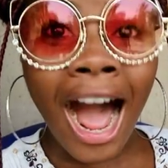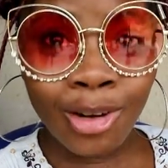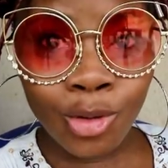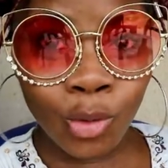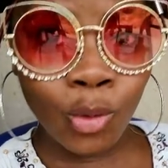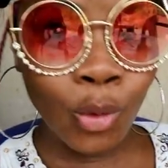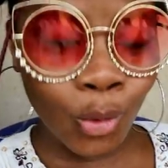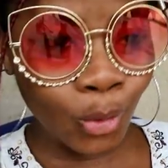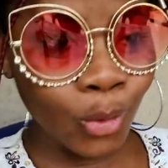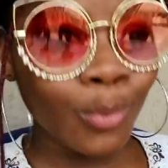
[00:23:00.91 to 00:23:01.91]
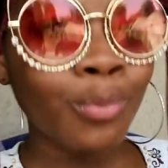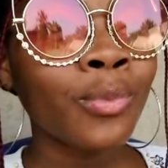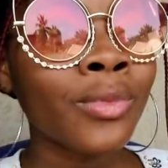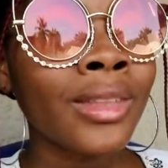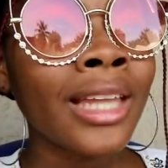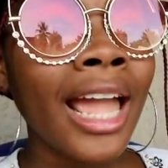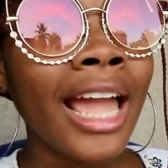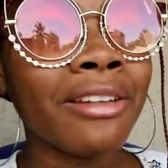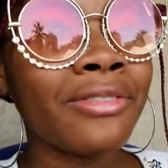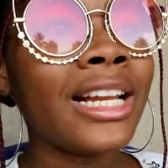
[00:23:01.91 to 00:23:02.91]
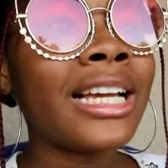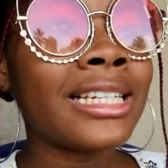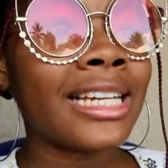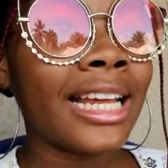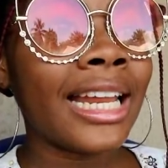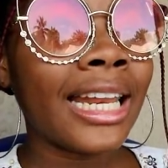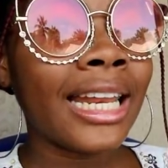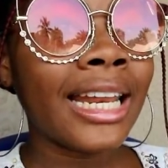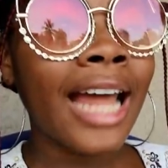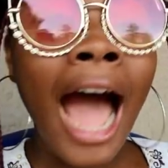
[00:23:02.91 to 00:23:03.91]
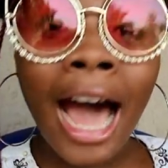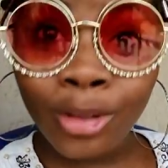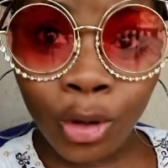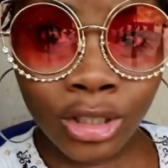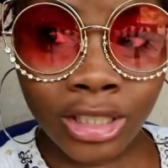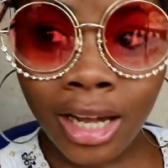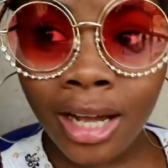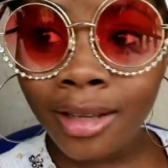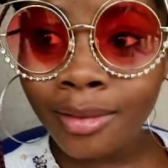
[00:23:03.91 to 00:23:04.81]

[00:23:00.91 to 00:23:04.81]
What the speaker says: Agulu. A village in Anocha.